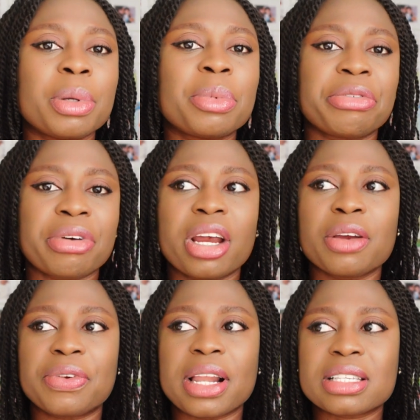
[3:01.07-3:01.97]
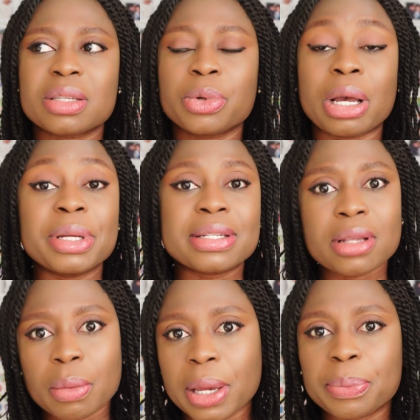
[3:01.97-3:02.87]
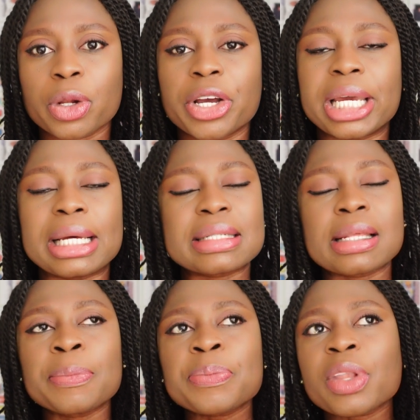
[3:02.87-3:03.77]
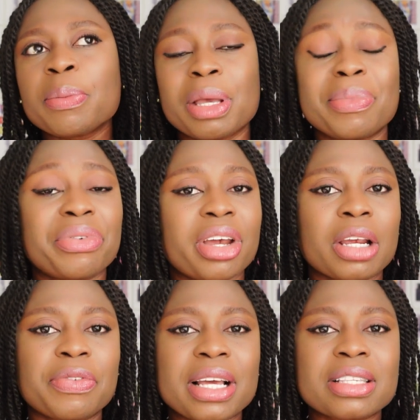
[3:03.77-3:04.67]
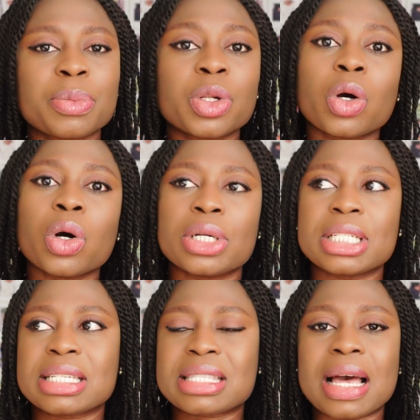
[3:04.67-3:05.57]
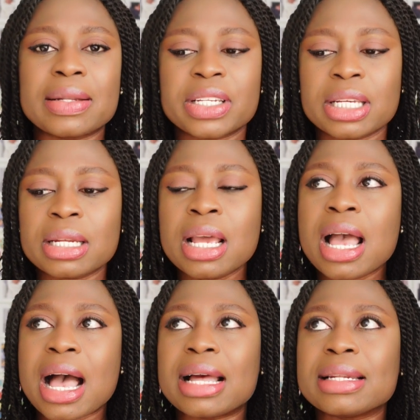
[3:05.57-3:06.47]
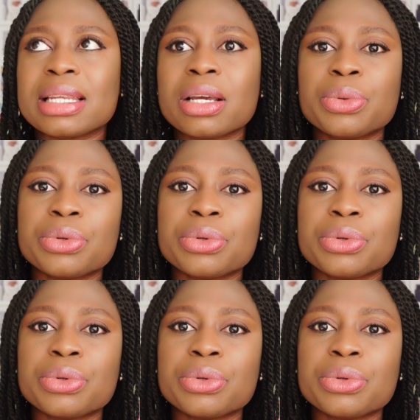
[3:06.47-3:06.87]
may be very flexible. Some employers may be very flexible or understanding, and they